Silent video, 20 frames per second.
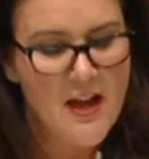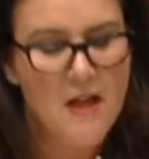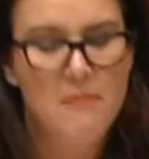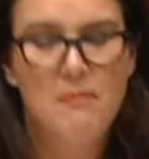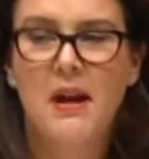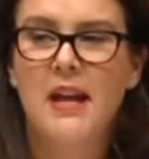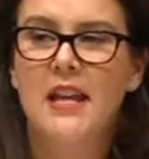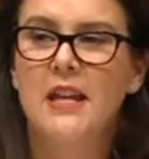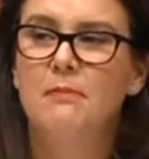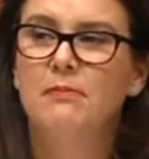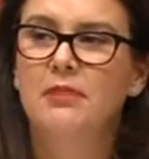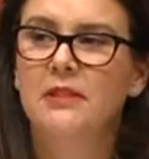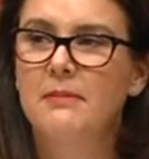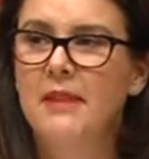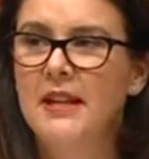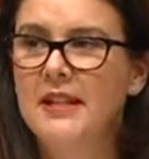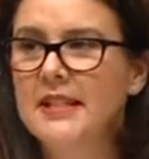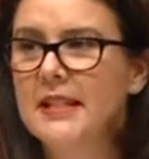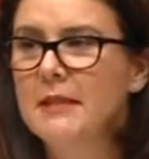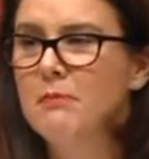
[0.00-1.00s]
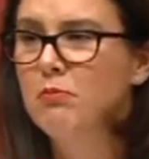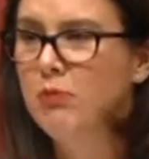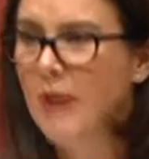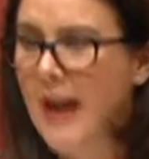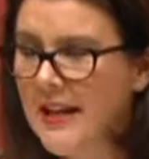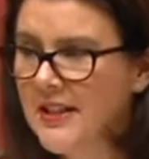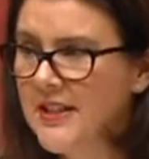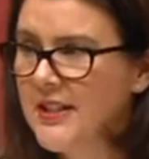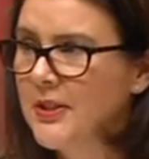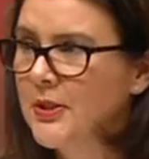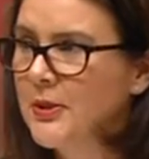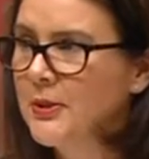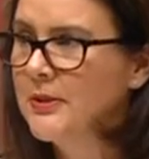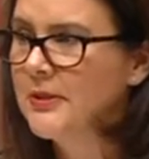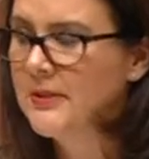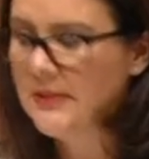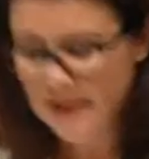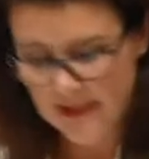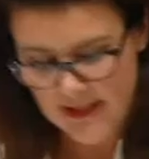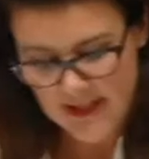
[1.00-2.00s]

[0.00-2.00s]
by implementing practical,